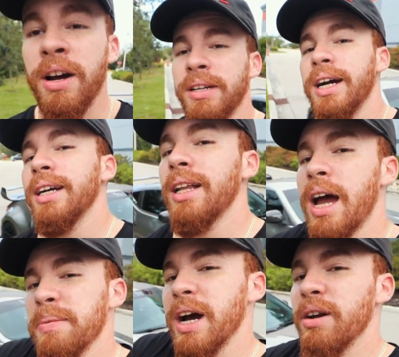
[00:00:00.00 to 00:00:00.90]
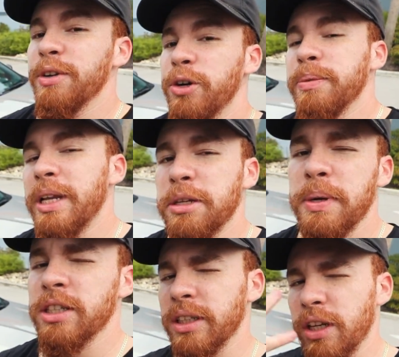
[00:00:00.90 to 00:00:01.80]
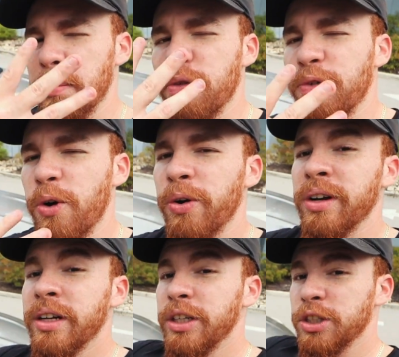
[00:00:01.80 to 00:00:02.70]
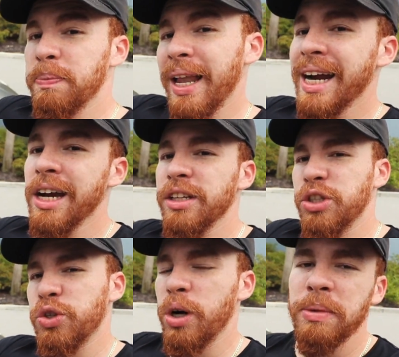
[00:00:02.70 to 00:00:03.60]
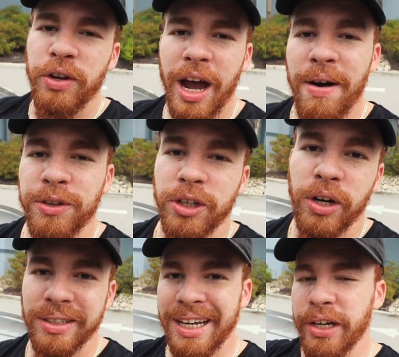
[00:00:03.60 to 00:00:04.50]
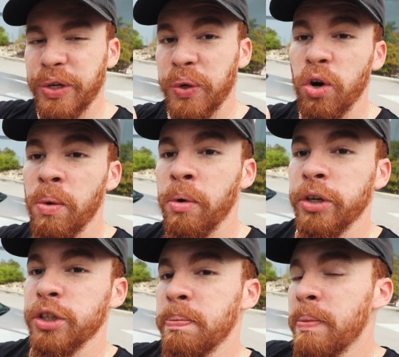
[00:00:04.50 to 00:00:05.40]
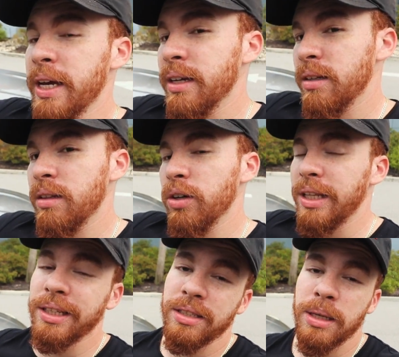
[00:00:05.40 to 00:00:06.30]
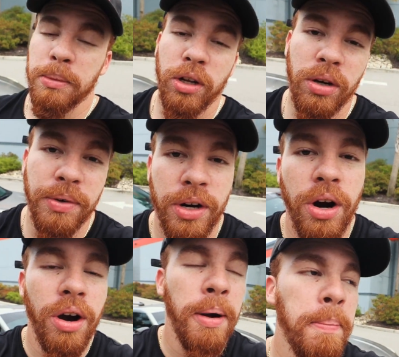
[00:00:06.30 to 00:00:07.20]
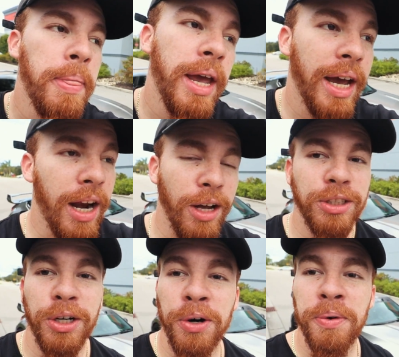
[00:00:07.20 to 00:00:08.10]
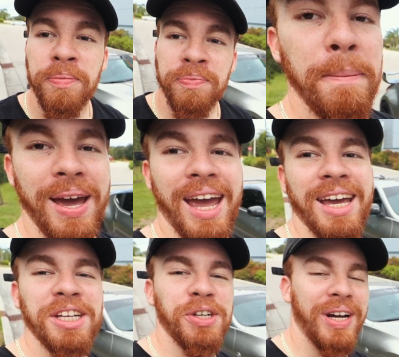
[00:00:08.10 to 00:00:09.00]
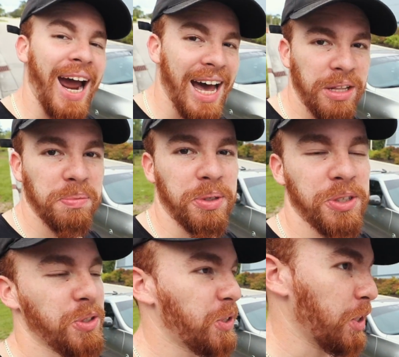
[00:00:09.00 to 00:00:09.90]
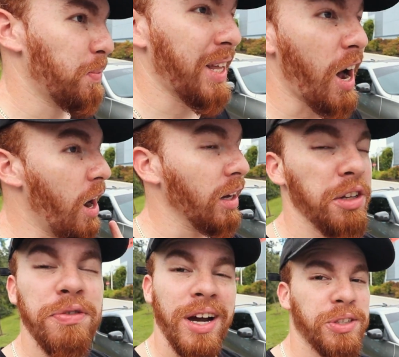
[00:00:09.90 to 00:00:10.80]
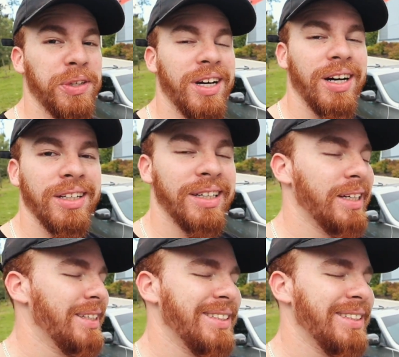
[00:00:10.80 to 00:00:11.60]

Not gonna lie, I'm kind of annoyed, but that's basically number 4. Just black out the trim that you have on the car. It's kind of chrome, or just make it look like the same color of your car. And also paint your calipers. Trust me, that ugly factory color,